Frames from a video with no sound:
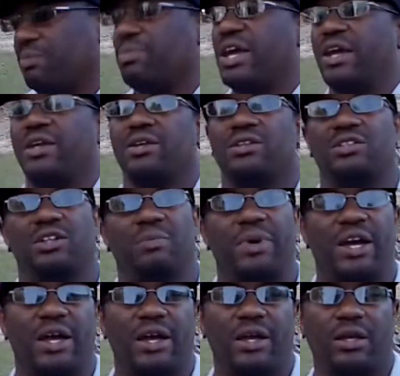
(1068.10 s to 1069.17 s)
back into
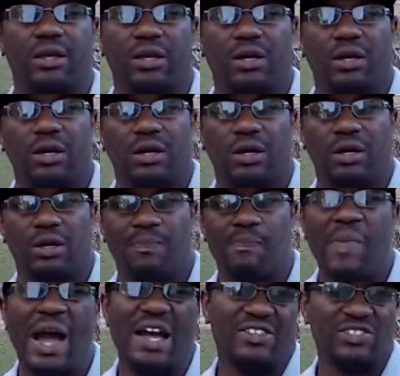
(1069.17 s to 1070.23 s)
my
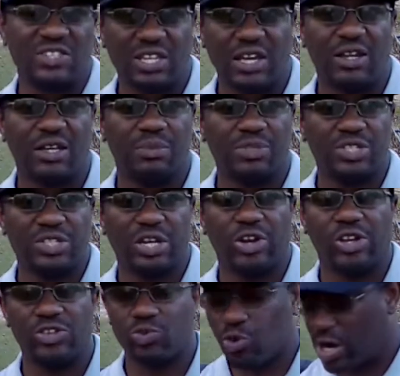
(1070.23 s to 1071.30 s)
my setup
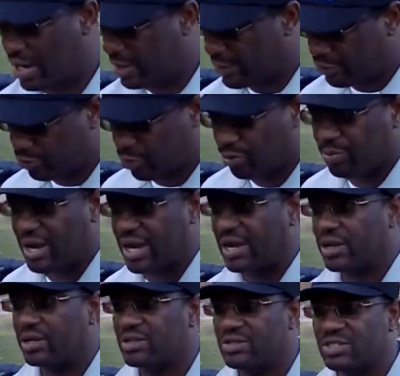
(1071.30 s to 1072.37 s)
series where I go through my
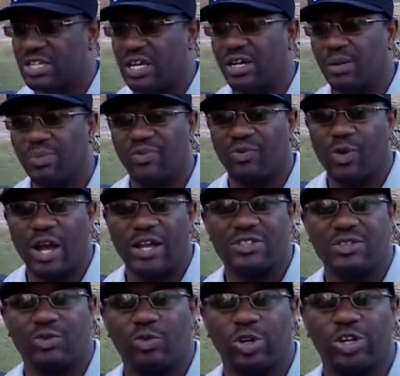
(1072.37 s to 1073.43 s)
setup of rods
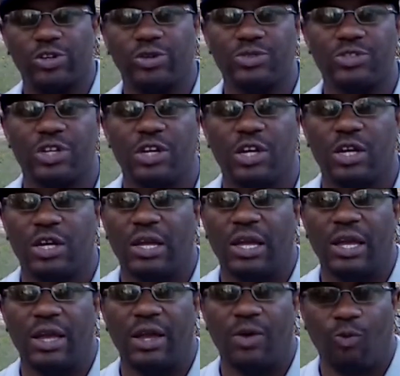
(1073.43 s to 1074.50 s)
and reels.
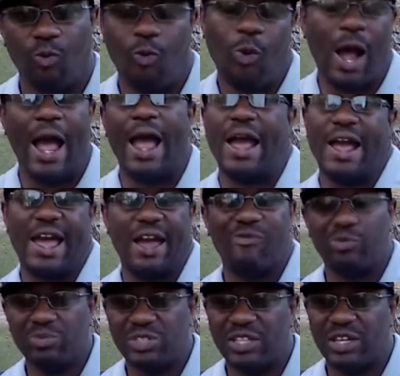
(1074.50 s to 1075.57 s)
Why I have
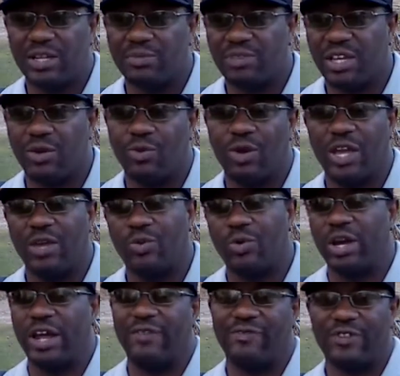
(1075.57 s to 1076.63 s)
them set up that way and
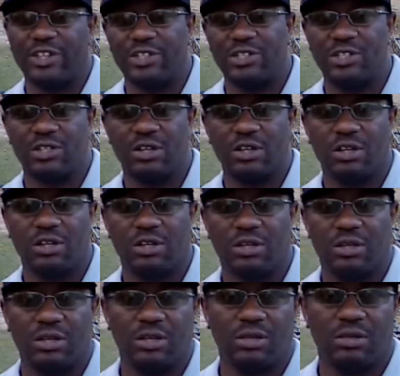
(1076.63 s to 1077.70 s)
what I fish.
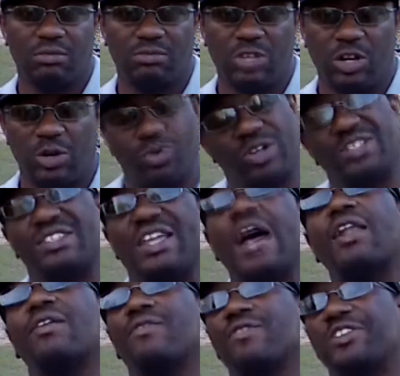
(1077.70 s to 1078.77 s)
You know, what
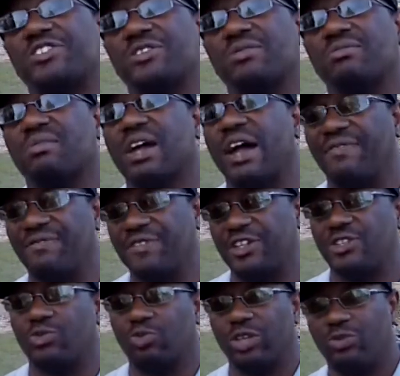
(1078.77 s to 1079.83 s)
style of fishing I
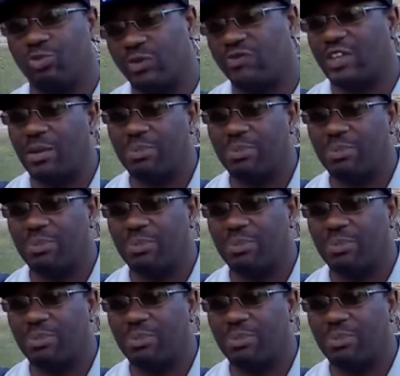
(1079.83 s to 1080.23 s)
fish with that